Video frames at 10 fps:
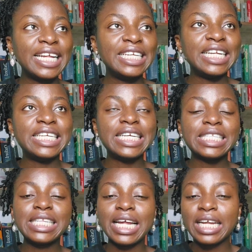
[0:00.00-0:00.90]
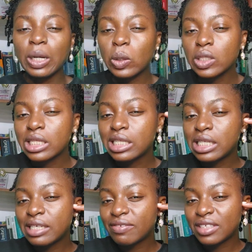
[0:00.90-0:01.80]
the date that they
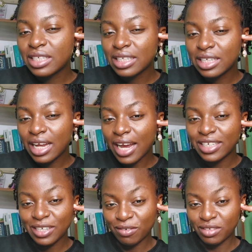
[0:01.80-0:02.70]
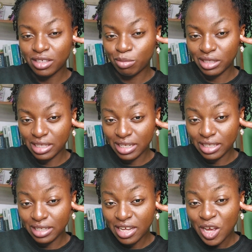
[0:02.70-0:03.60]
conceived the idea of this
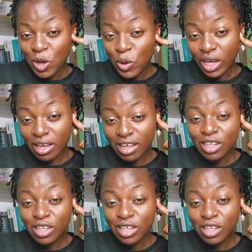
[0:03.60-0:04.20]
business. Okay,